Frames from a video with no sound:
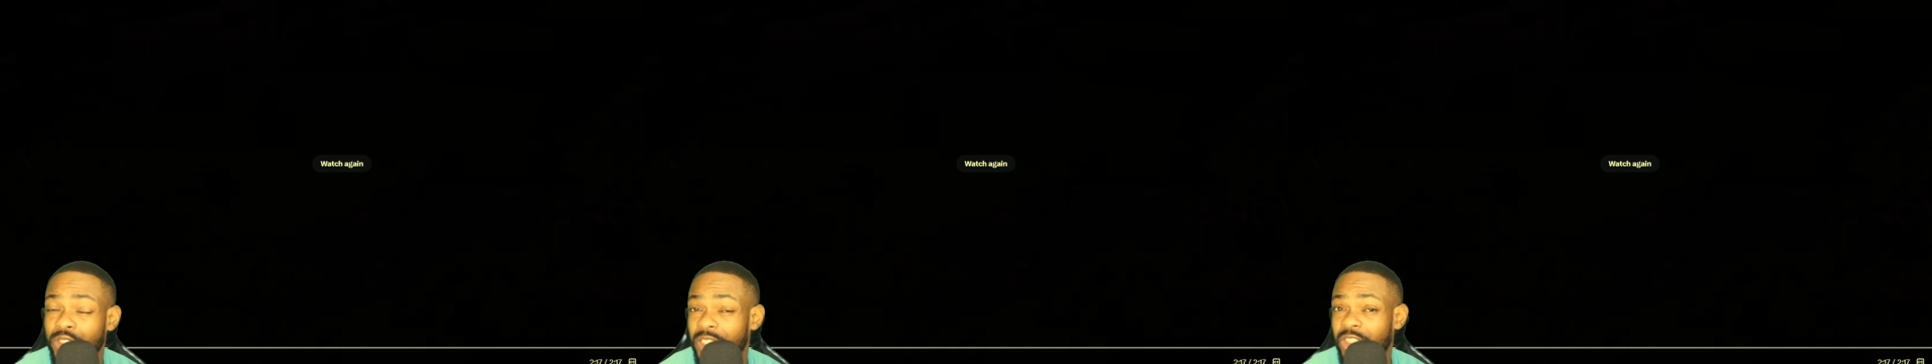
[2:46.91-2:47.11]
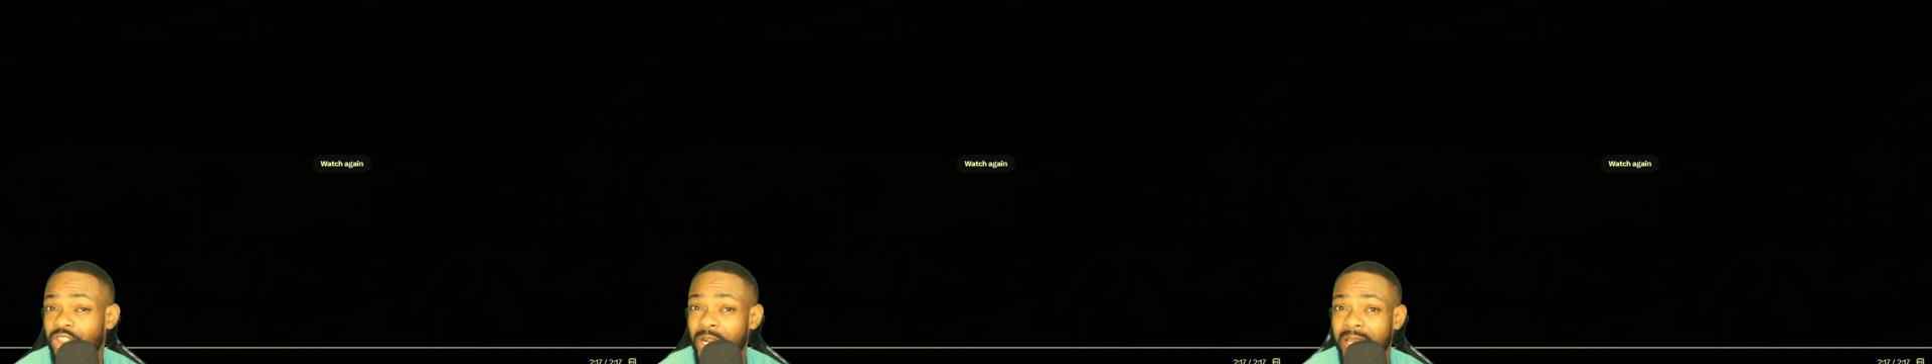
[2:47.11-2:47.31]

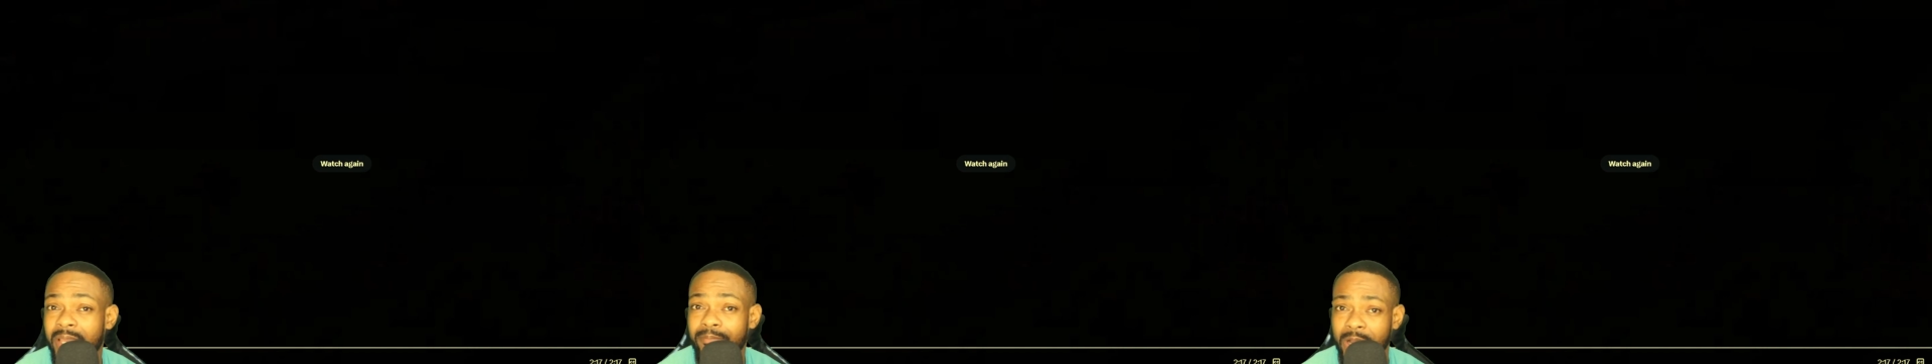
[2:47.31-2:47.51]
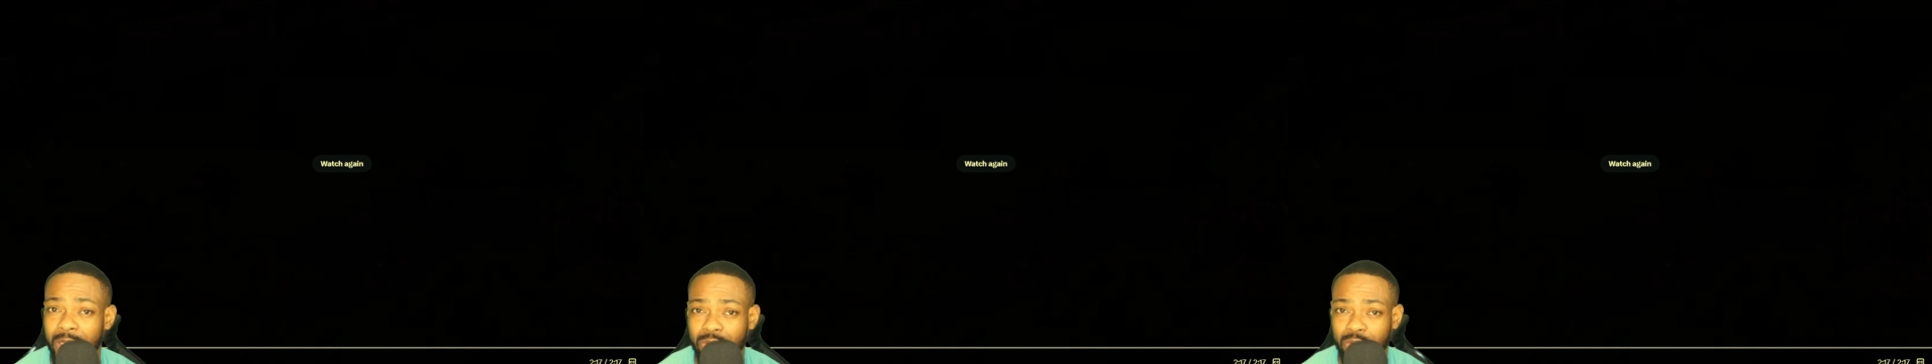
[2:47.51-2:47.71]
because he's
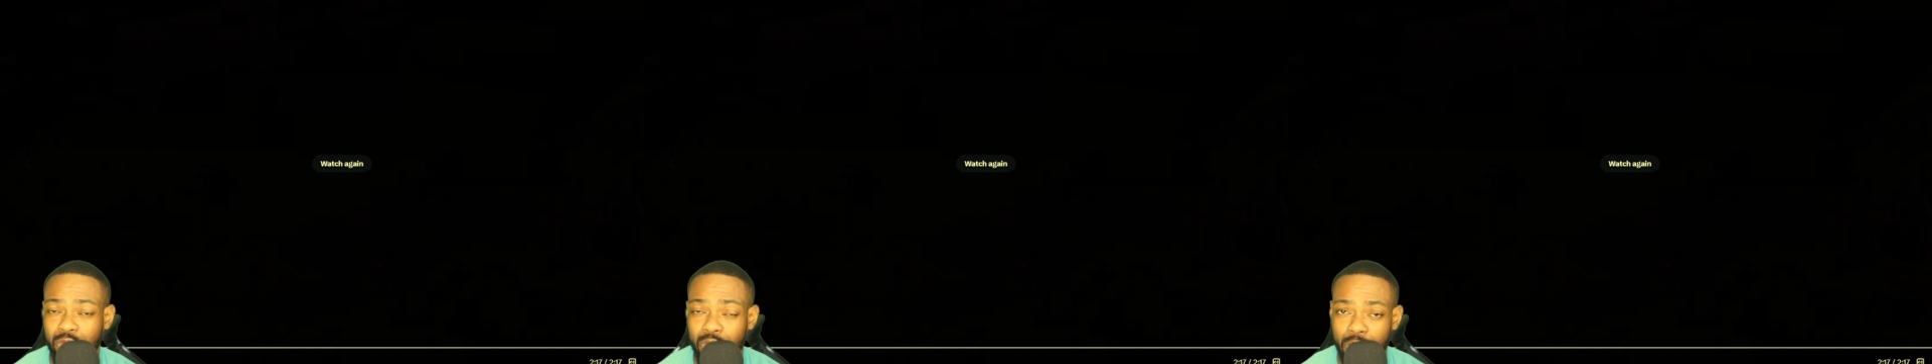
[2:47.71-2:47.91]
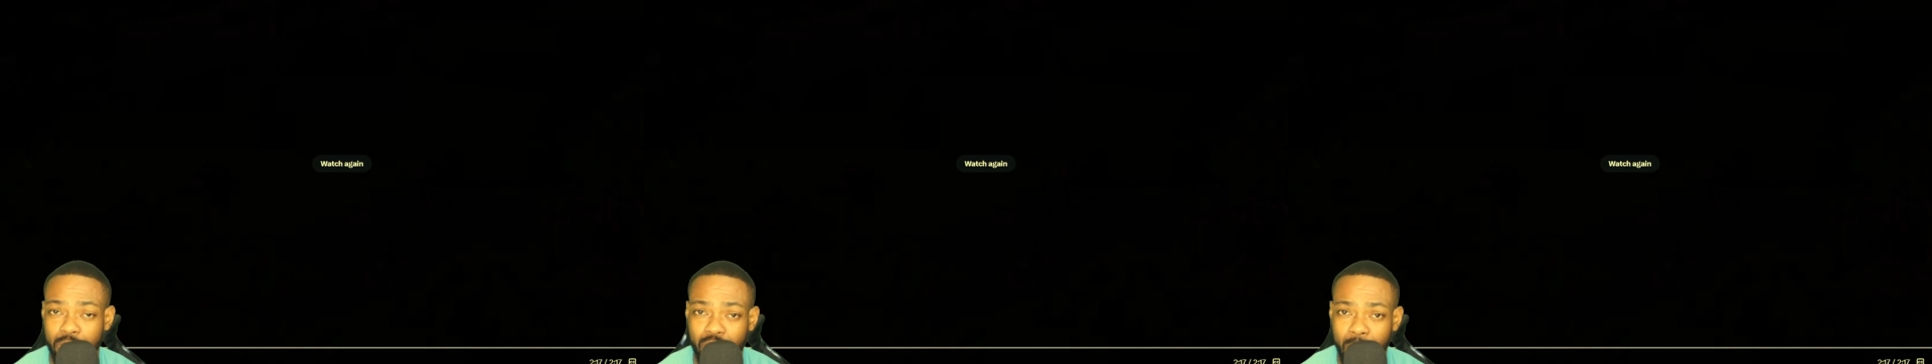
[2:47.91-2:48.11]
tracking back
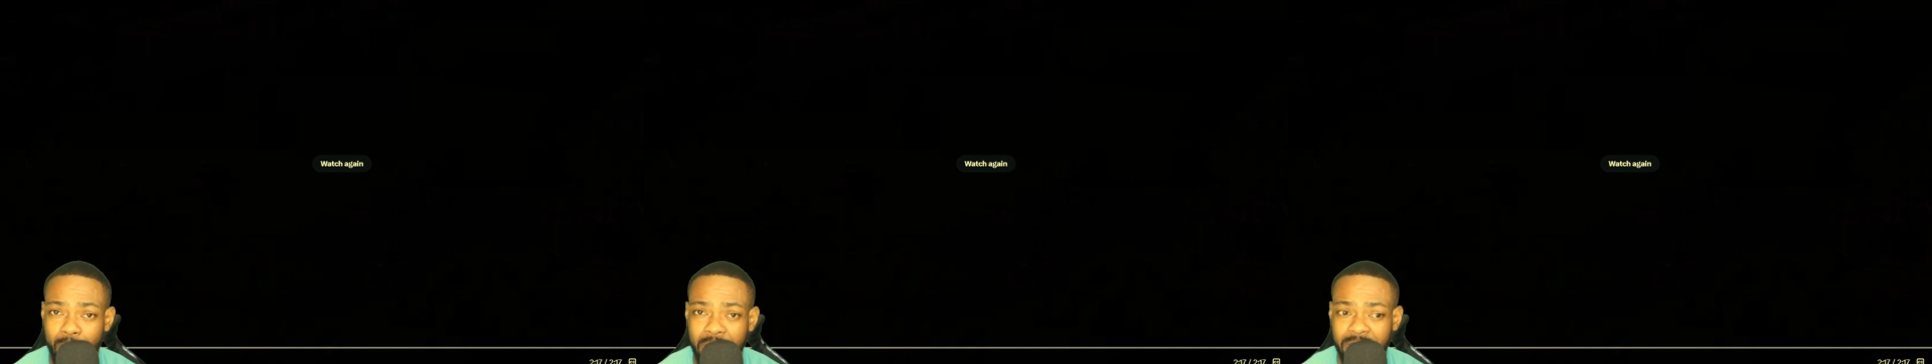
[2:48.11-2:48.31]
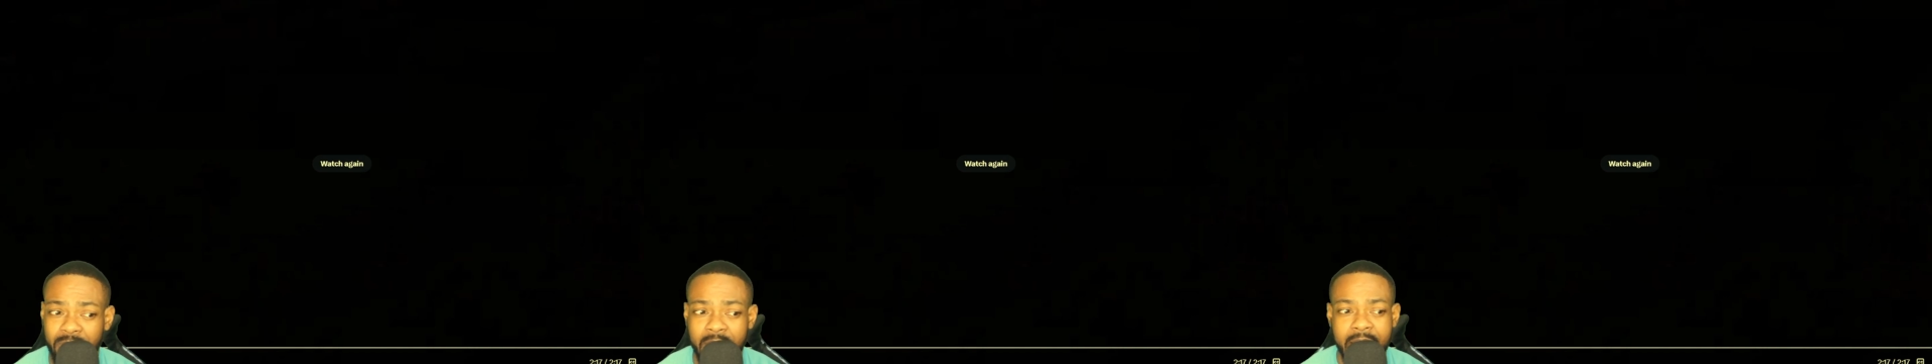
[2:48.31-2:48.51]
to,
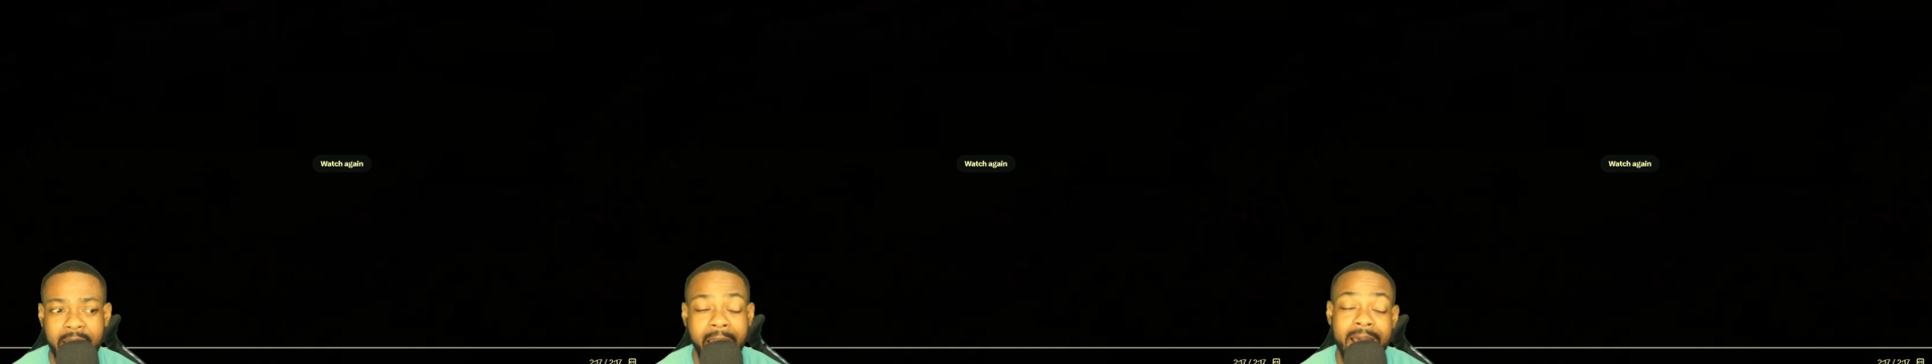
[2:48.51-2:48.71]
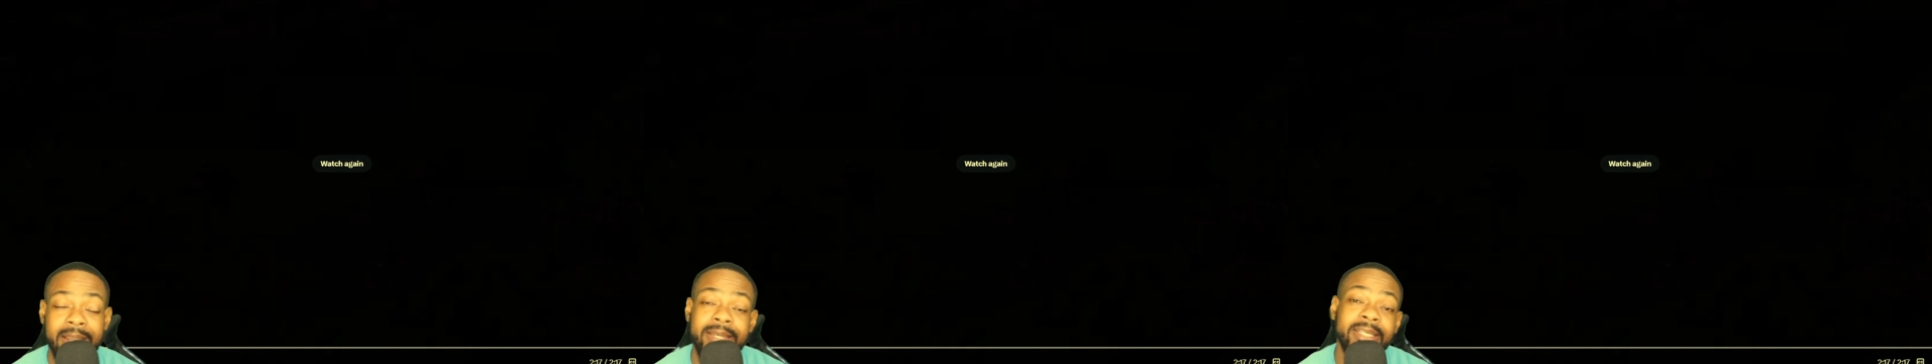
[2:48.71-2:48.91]
so much.